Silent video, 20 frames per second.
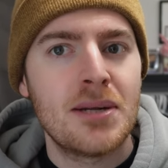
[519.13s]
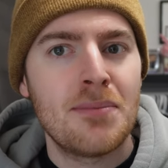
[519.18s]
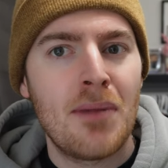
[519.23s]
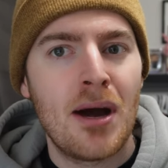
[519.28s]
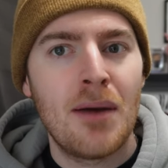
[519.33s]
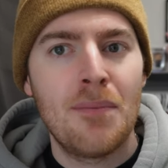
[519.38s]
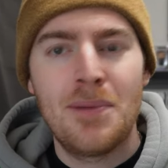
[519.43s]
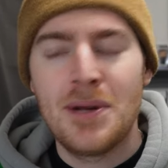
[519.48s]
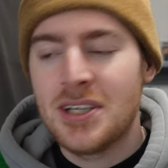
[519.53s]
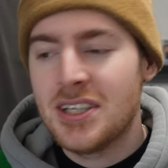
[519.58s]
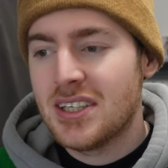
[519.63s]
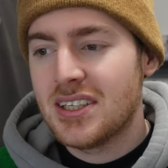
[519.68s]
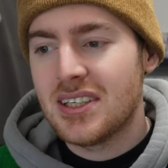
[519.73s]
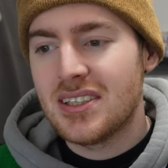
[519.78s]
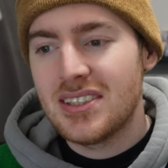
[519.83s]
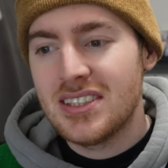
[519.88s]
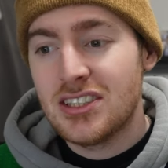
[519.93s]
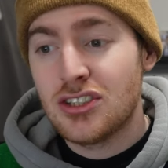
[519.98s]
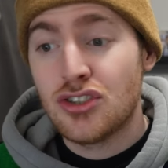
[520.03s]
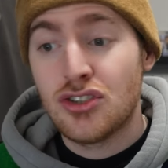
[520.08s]
in my opinion,
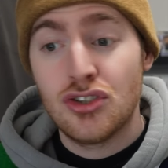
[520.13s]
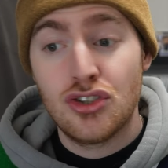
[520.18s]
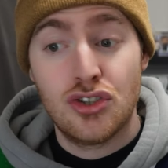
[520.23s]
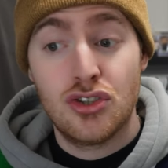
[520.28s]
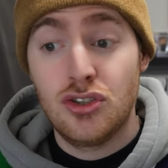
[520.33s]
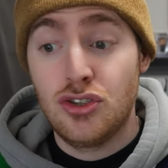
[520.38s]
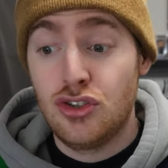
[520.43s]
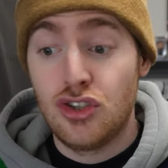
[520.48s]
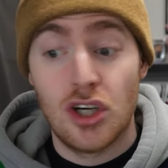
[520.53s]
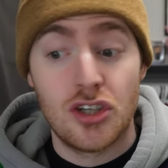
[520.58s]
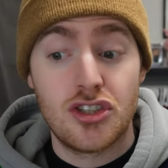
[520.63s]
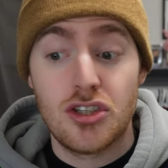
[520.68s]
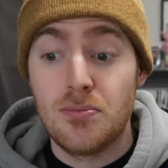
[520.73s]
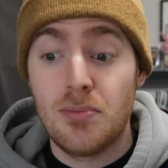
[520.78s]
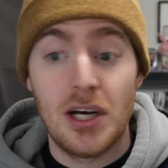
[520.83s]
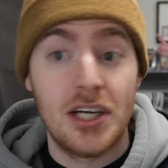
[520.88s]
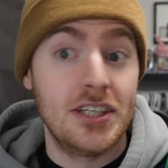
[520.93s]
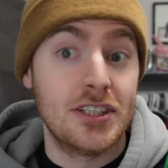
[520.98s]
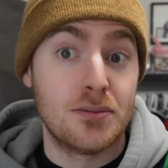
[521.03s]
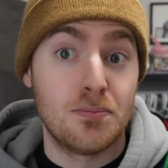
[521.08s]
at least judging
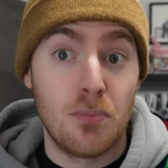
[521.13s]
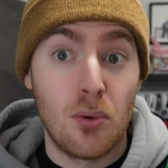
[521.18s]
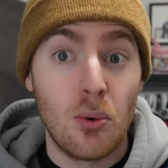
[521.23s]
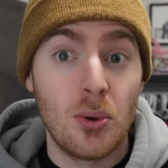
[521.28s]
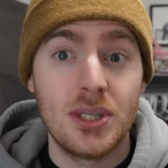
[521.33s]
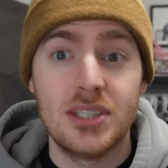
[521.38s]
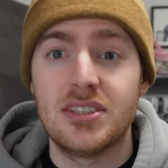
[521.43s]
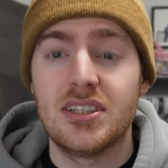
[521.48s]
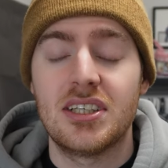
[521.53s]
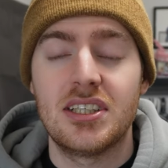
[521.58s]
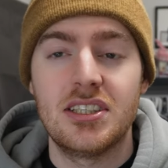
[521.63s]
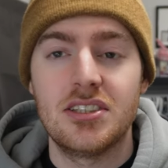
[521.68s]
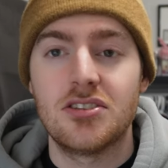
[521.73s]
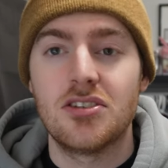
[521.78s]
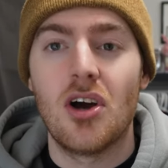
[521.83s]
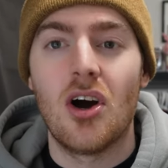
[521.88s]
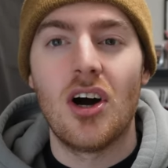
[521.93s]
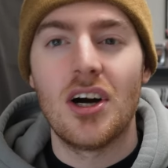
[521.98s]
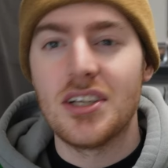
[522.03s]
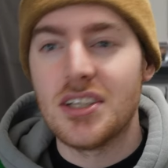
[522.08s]
by his points that he's
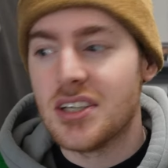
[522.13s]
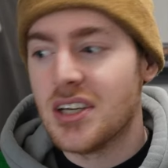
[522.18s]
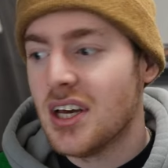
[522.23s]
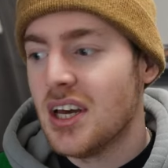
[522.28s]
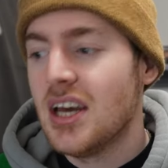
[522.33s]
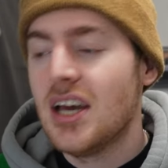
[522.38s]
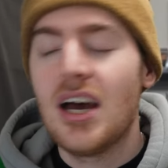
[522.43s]
gotten.